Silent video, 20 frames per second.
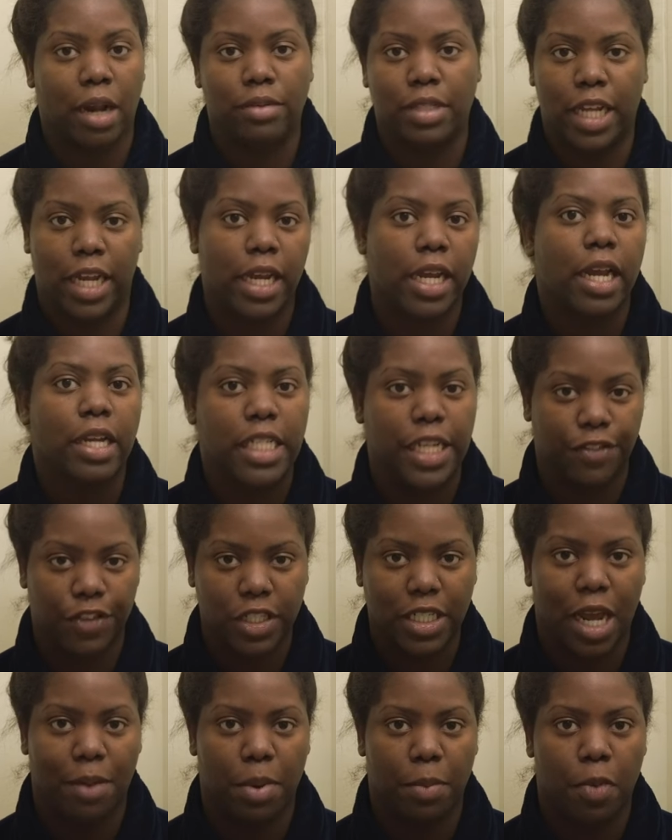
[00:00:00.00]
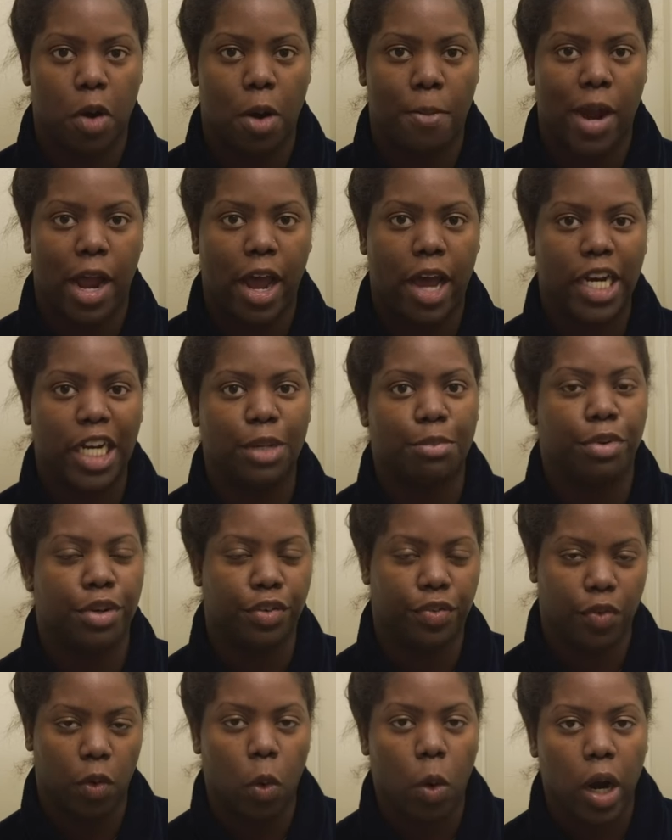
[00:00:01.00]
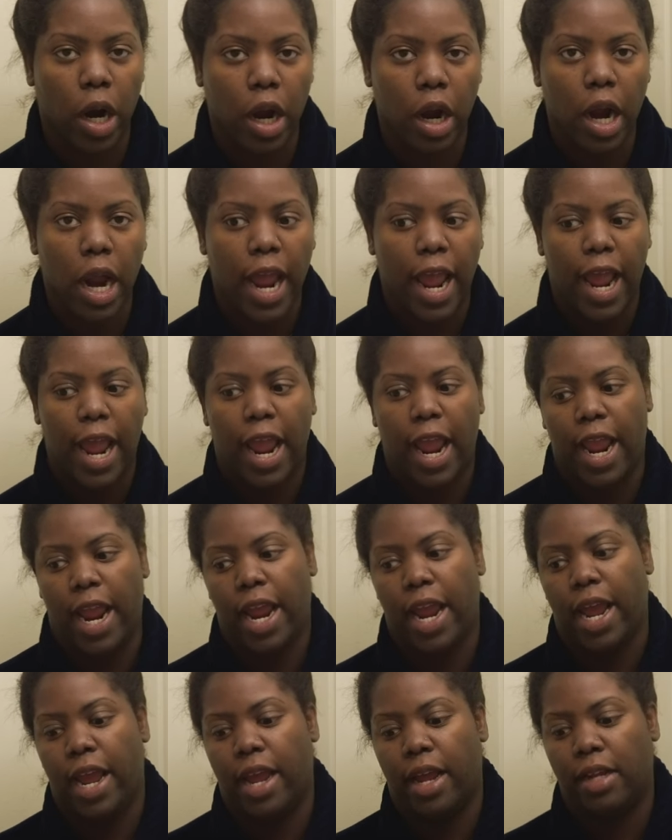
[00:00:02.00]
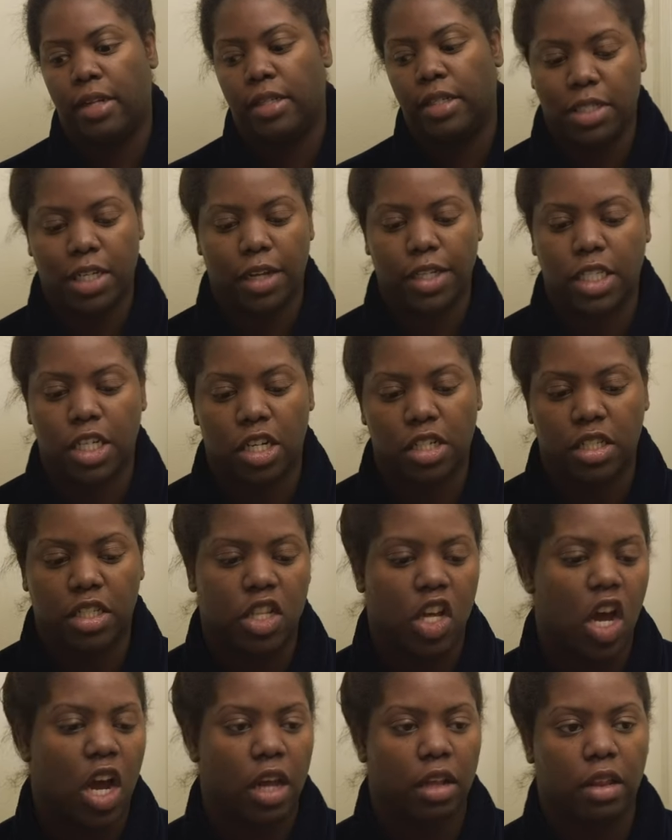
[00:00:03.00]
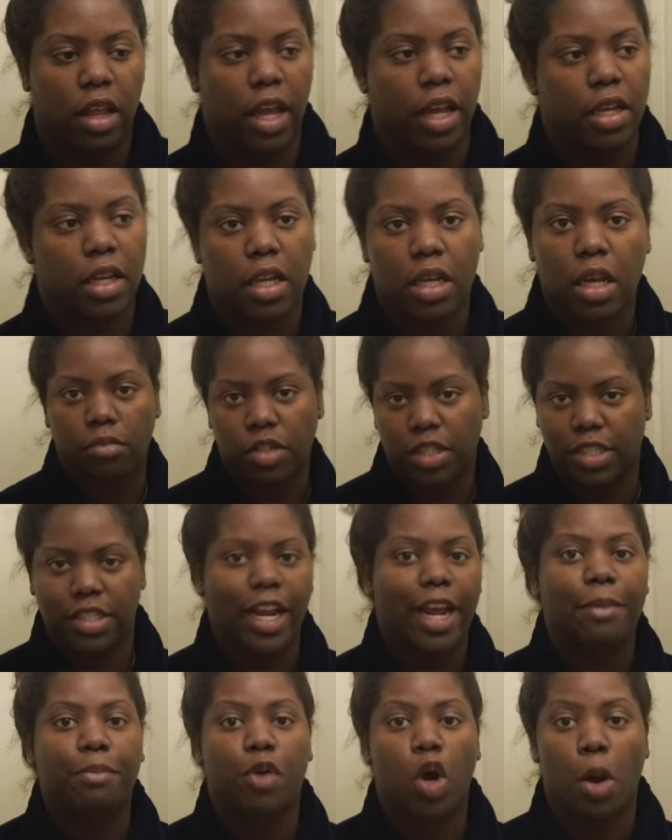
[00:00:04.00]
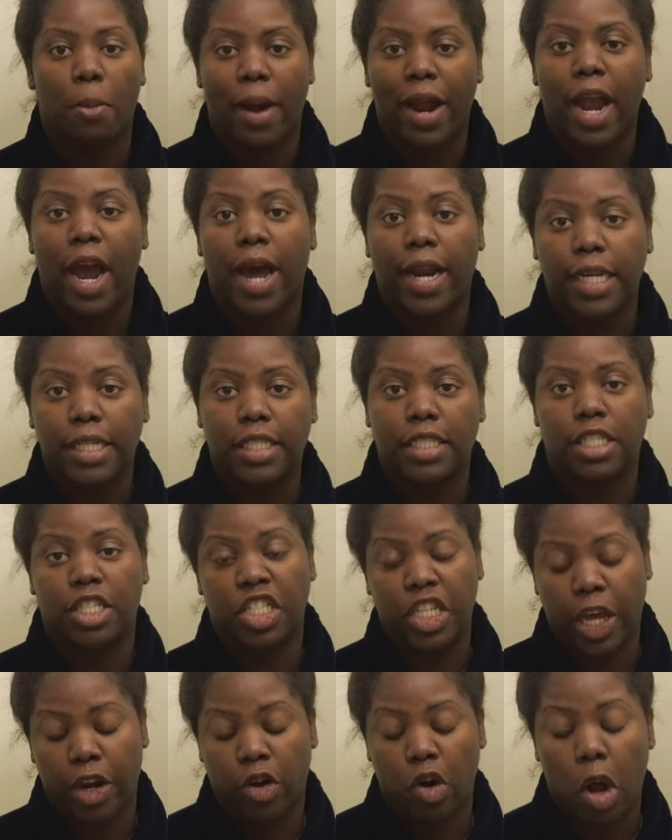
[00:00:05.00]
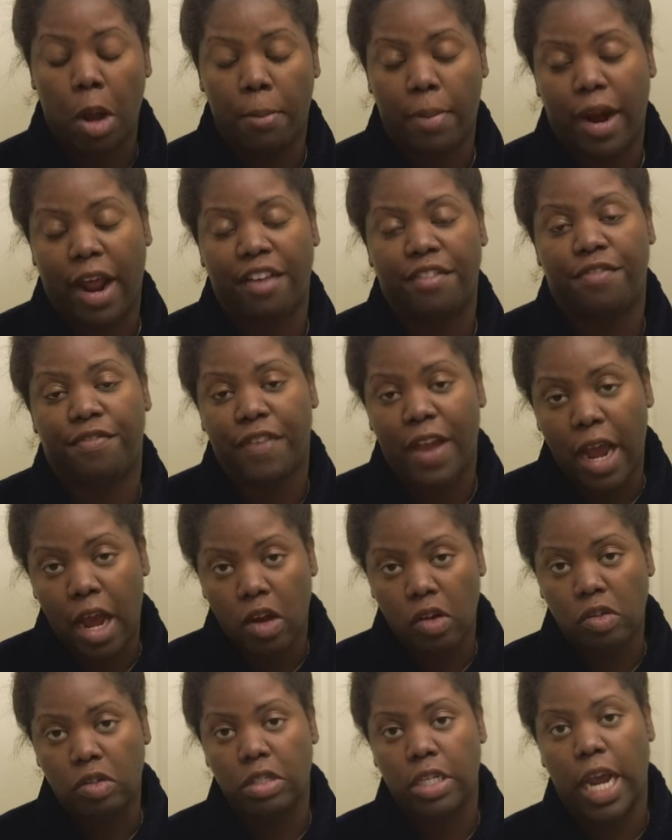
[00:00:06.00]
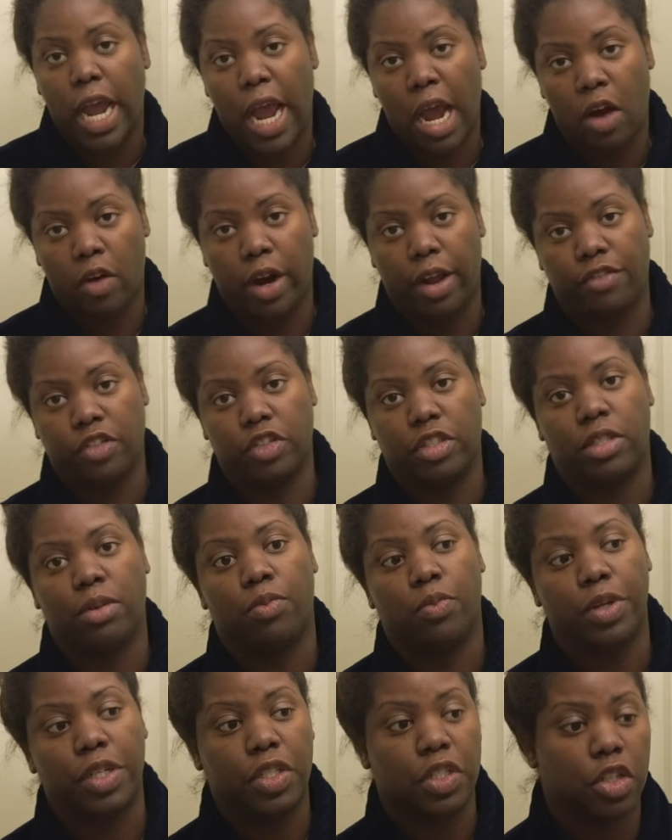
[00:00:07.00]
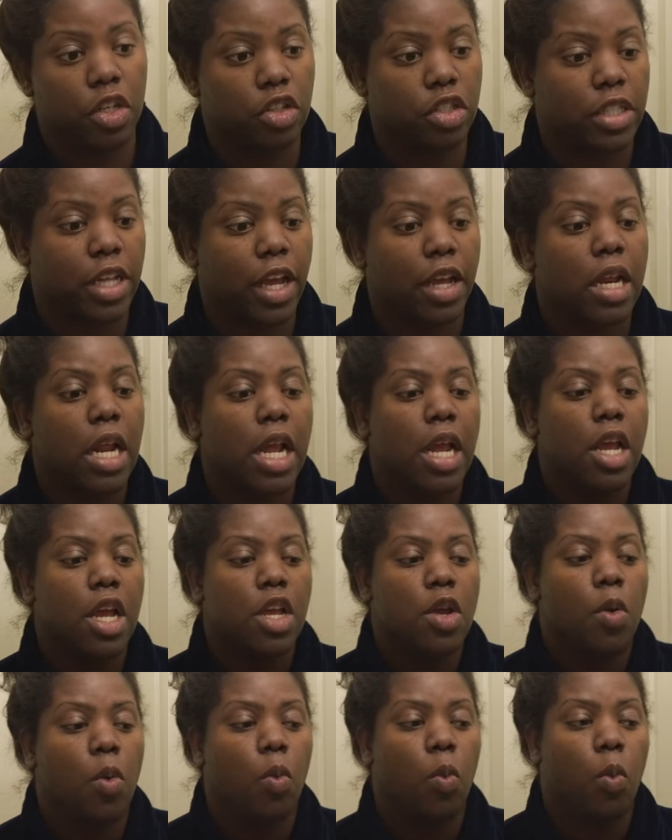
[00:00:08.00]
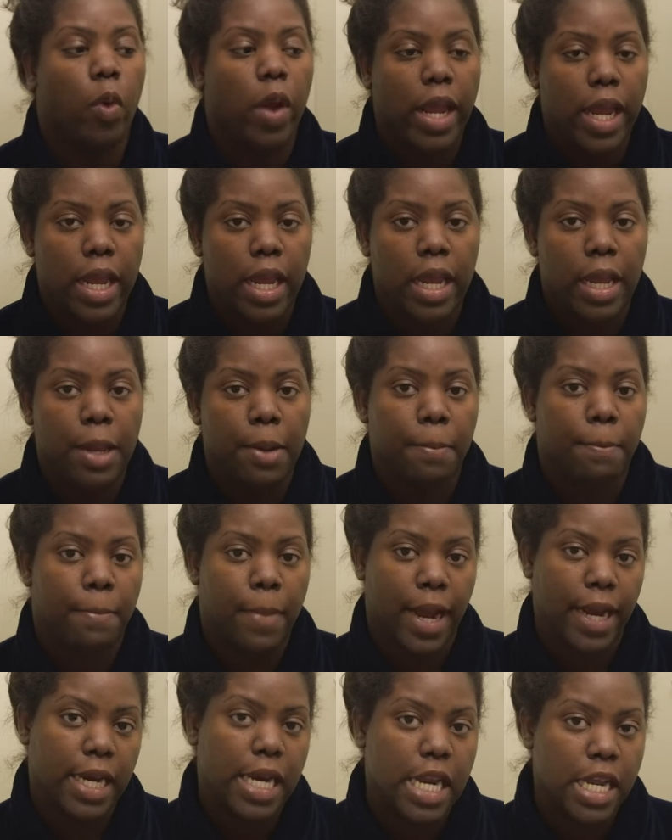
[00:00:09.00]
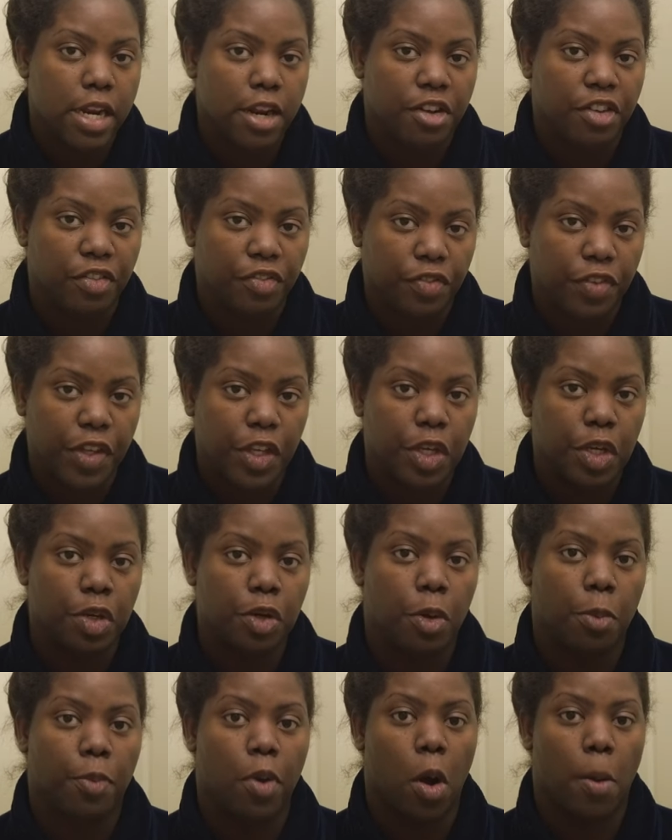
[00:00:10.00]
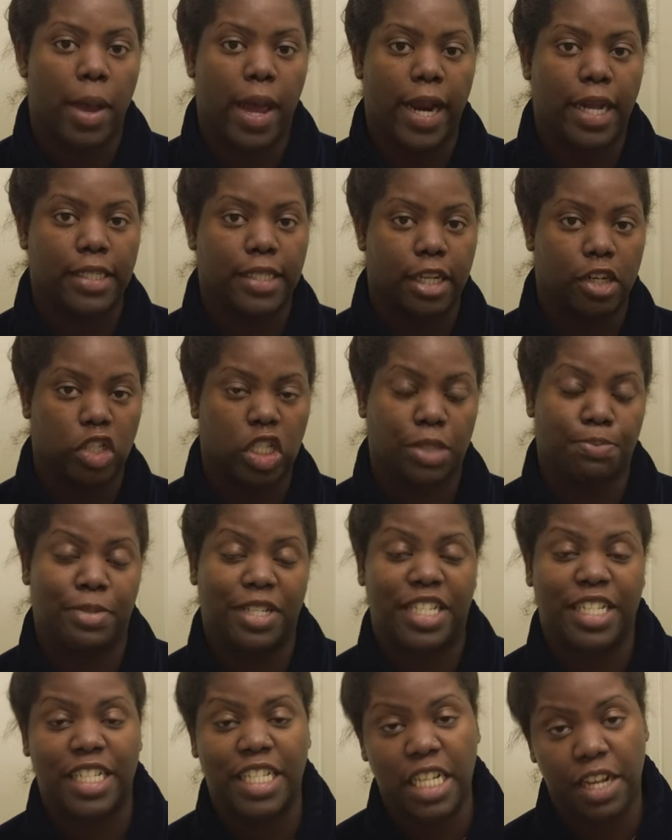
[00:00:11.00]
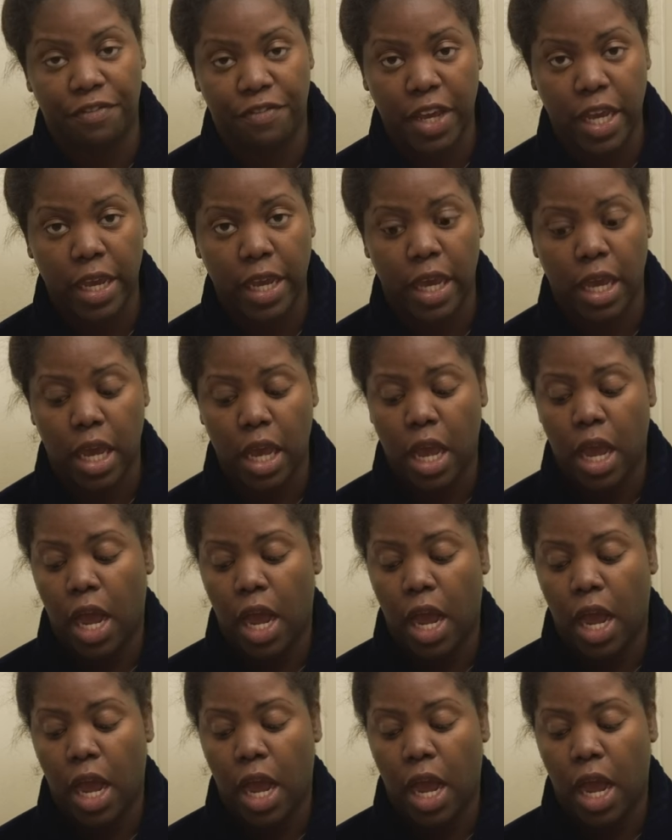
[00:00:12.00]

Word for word: I was taking a different type of probiotic before, and because I just thought like just take probiotics in general, but I found out after some research that we might need a few probiotics that are specific